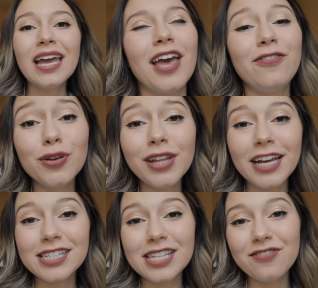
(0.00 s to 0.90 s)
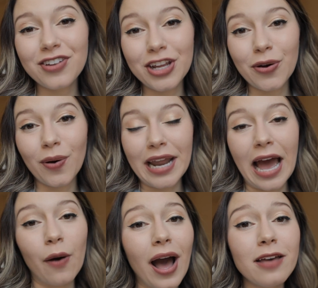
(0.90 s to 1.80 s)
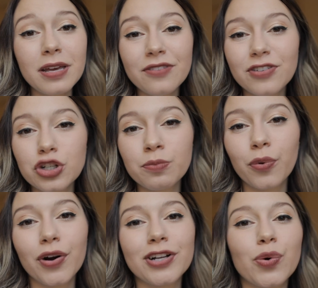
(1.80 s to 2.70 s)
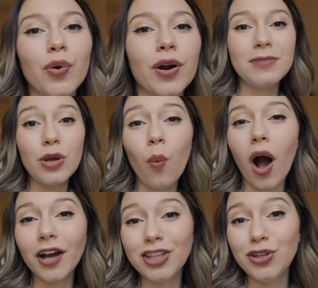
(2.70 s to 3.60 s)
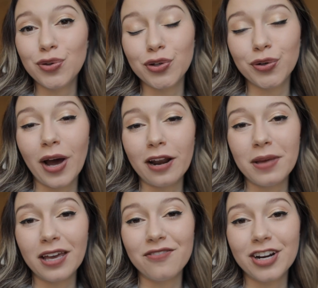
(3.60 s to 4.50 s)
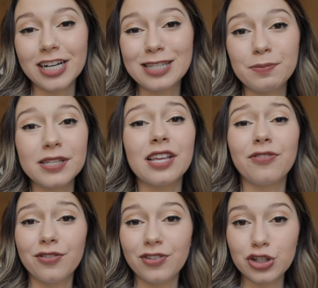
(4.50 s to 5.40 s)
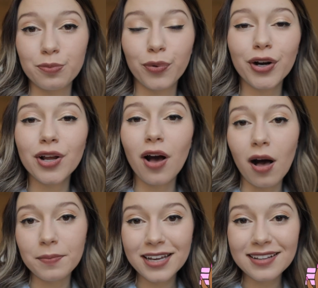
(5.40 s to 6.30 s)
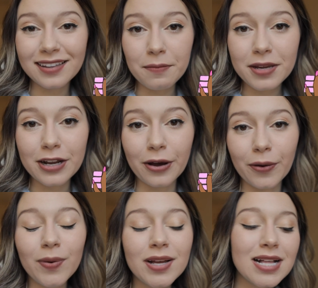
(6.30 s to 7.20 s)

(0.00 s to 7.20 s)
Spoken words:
If you'd like to see a video on how I make vision boards, or me walking you through how to make a very specific vision board, comment and let me know.